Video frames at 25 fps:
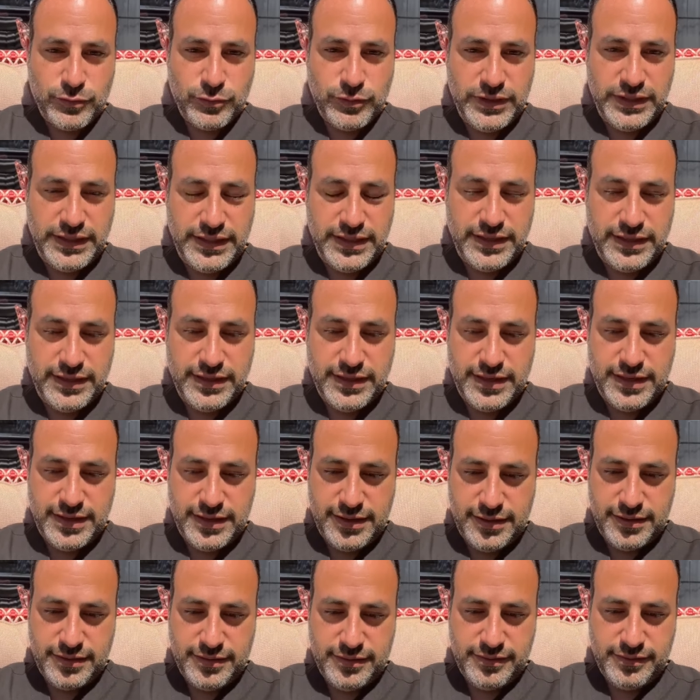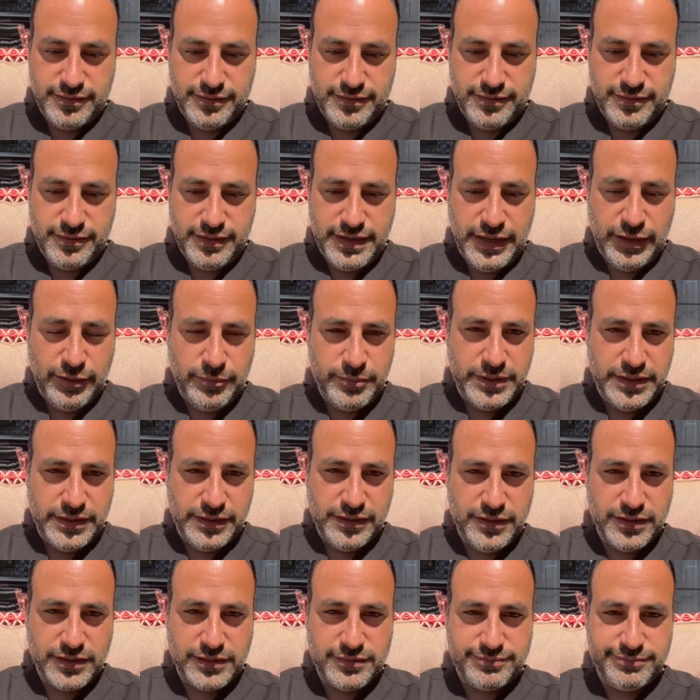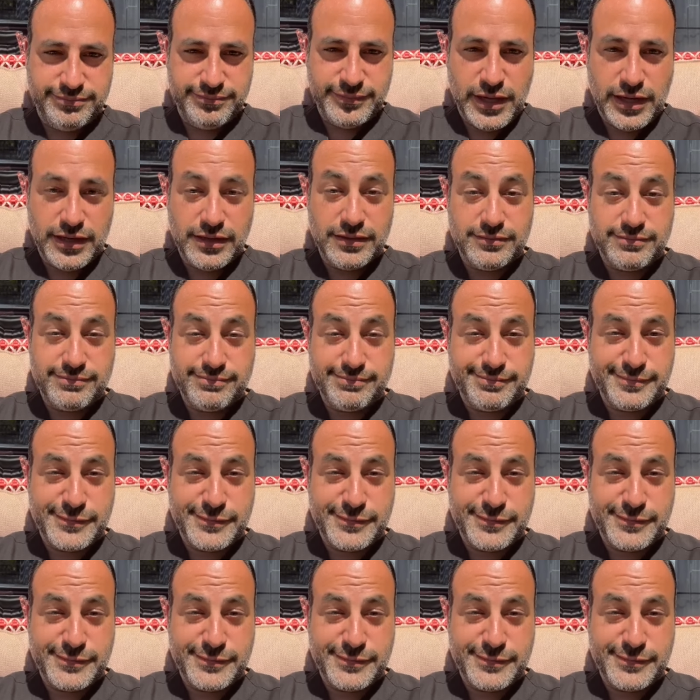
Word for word: really helped me look not